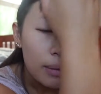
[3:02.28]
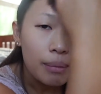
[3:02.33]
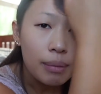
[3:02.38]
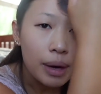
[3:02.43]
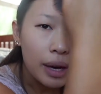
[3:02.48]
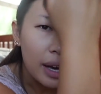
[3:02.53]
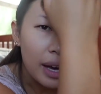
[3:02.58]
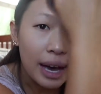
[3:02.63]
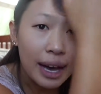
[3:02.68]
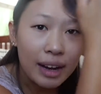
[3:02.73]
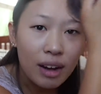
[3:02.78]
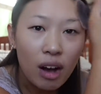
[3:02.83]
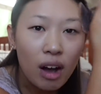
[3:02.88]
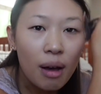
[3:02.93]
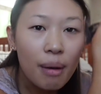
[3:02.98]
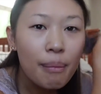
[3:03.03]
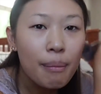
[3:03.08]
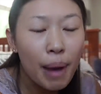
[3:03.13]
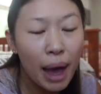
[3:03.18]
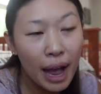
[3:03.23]
But I
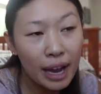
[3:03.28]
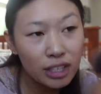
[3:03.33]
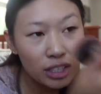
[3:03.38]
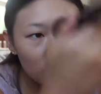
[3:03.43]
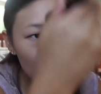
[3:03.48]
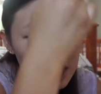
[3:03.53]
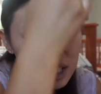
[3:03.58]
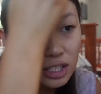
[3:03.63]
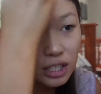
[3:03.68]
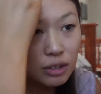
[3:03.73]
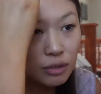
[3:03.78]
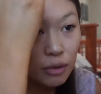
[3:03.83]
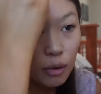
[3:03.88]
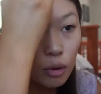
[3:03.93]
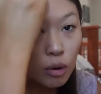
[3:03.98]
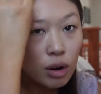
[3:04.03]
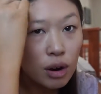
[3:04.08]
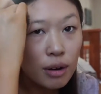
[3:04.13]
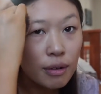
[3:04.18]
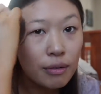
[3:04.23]
got matched at
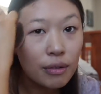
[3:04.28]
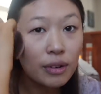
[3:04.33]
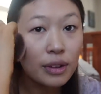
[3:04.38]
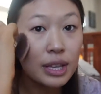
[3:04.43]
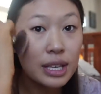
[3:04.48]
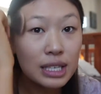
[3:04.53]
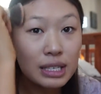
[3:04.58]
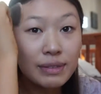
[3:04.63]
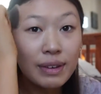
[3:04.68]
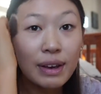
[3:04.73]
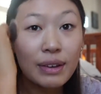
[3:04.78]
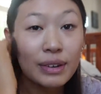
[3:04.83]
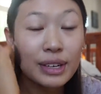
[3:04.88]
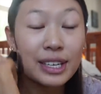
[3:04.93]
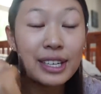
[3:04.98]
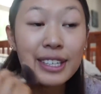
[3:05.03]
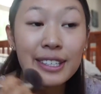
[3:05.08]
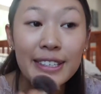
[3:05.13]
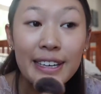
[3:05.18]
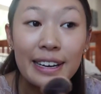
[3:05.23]
Sephora for this
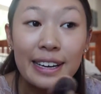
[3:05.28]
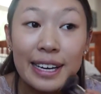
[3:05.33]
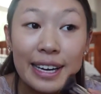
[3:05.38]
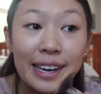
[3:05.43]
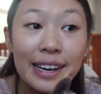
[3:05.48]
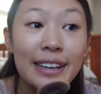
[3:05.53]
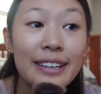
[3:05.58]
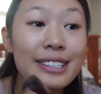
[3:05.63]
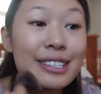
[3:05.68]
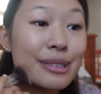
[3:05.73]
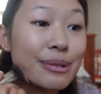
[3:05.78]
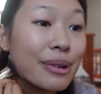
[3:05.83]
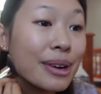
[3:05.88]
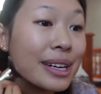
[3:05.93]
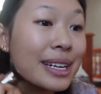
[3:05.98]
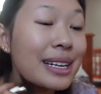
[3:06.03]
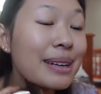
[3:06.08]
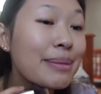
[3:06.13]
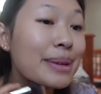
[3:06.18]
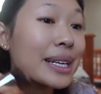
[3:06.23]
foundation, and she
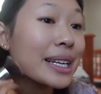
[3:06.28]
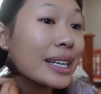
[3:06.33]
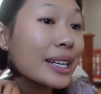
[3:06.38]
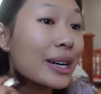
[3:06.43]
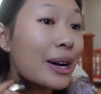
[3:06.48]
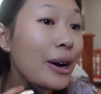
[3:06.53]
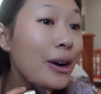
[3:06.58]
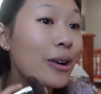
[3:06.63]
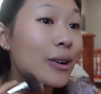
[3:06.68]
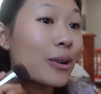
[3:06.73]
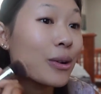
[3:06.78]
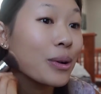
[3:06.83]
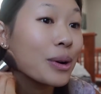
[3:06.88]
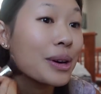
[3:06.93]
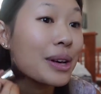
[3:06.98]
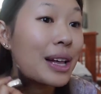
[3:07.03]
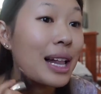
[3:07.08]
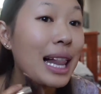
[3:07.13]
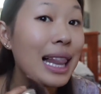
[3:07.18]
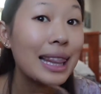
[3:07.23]
wanted me to go
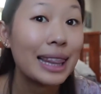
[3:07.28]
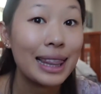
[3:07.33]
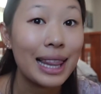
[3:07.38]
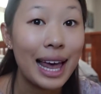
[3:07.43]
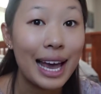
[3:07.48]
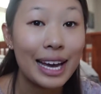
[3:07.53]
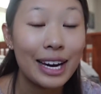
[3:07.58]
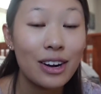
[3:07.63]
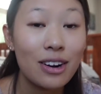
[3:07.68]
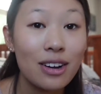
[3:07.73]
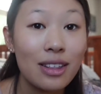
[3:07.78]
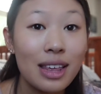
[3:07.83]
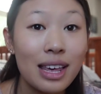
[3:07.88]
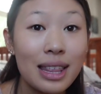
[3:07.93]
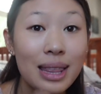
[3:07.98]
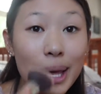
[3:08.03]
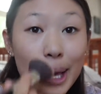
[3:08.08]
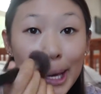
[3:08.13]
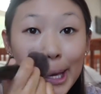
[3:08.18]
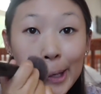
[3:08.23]
lighter
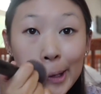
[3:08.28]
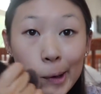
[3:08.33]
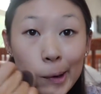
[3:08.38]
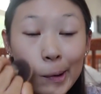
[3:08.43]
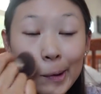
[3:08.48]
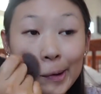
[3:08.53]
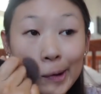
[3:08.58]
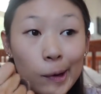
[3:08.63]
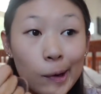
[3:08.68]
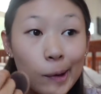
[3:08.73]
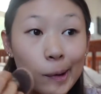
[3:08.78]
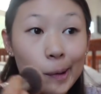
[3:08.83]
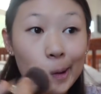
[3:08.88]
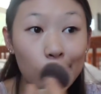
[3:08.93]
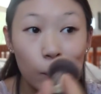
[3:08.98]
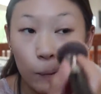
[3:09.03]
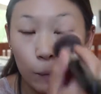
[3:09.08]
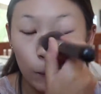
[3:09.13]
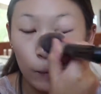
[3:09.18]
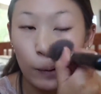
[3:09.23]
than this, and I was like,
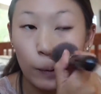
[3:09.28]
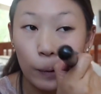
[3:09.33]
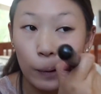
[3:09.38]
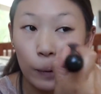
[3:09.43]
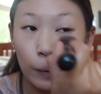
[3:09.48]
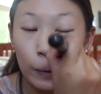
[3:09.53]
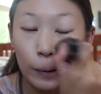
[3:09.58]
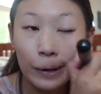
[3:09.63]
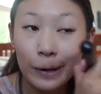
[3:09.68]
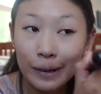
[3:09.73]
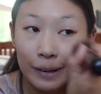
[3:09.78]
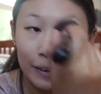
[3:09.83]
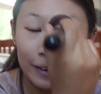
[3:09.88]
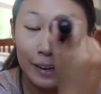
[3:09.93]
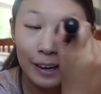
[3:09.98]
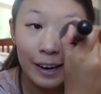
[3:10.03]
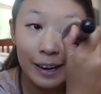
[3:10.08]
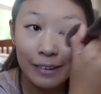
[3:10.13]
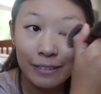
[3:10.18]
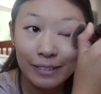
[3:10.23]
I
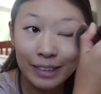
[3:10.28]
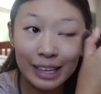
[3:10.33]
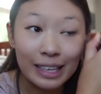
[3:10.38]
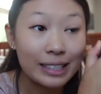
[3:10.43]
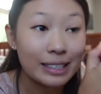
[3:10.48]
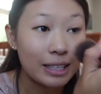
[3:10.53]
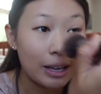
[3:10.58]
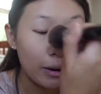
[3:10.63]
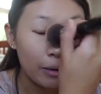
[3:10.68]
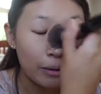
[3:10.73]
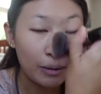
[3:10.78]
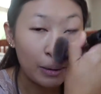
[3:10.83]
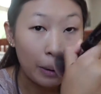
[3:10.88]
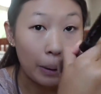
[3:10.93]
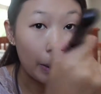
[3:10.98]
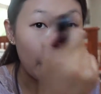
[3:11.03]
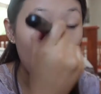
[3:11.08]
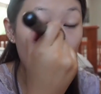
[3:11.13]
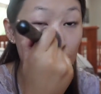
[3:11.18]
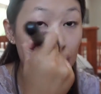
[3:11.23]
don't think so.
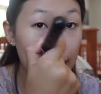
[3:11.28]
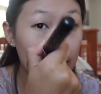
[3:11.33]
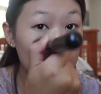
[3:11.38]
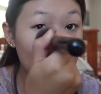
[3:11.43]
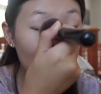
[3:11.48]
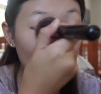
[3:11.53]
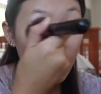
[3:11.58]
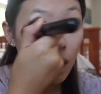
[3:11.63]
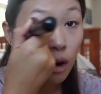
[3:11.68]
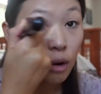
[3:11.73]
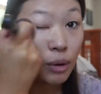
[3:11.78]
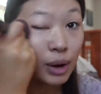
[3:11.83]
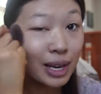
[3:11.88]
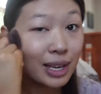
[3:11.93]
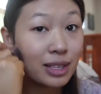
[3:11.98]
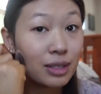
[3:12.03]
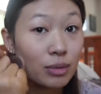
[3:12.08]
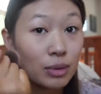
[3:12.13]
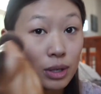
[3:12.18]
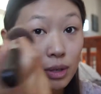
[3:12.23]
I think they
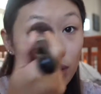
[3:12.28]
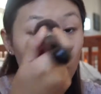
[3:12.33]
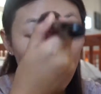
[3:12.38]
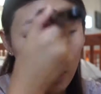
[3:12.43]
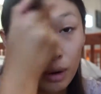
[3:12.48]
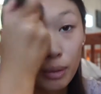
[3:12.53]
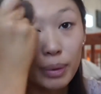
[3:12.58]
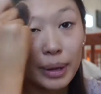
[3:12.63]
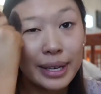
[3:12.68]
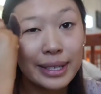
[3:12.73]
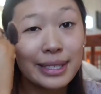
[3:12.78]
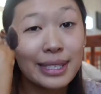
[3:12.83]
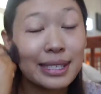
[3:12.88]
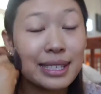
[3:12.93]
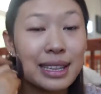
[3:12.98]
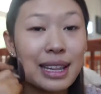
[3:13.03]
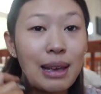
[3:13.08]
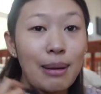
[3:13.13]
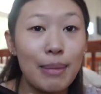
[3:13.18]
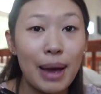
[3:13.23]
always, when you go to places
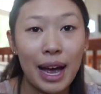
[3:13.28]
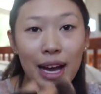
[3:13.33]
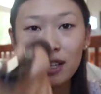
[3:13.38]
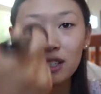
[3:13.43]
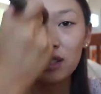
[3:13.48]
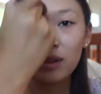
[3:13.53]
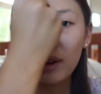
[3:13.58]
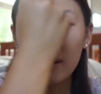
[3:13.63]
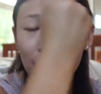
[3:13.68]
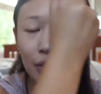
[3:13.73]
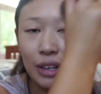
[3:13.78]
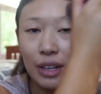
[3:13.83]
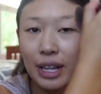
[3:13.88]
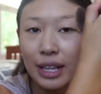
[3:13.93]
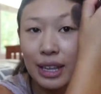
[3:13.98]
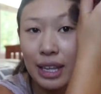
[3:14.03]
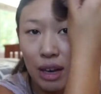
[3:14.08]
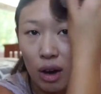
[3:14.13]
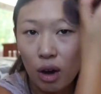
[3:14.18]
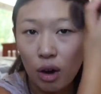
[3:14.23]
and they match you, I feel
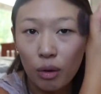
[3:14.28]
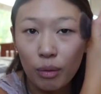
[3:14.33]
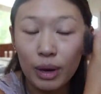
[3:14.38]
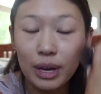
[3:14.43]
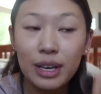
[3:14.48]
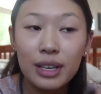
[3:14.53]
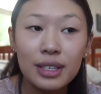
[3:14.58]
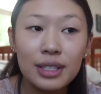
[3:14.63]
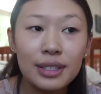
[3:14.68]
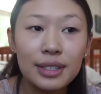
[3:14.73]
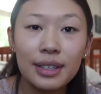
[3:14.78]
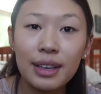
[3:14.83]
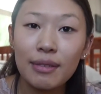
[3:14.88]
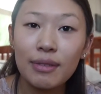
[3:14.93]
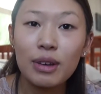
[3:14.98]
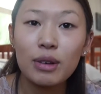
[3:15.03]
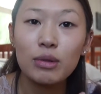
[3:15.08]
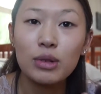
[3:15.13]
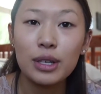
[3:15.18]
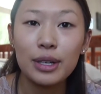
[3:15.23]
like they always give
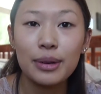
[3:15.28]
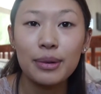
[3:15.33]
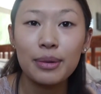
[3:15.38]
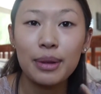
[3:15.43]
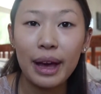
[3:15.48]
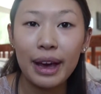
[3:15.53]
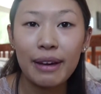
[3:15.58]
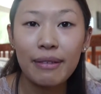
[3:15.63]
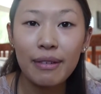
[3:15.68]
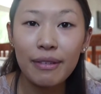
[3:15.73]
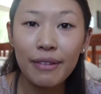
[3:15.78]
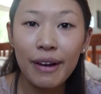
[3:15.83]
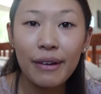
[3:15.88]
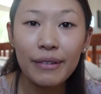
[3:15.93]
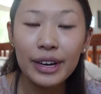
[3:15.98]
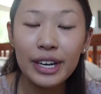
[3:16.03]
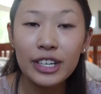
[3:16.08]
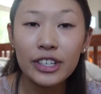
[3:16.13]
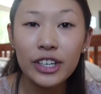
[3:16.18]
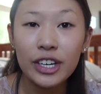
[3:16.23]
you too light of a
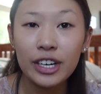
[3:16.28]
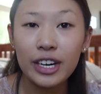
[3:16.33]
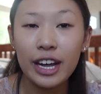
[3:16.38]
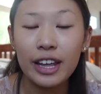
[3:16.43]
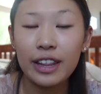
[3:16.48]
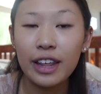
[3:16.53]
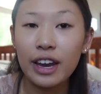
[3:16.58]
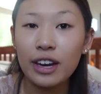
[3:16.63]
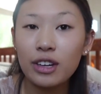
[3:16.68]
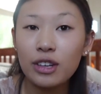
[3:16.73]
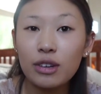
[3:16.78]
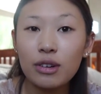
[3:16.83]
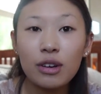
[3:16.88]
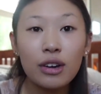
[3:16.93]
foundation, and then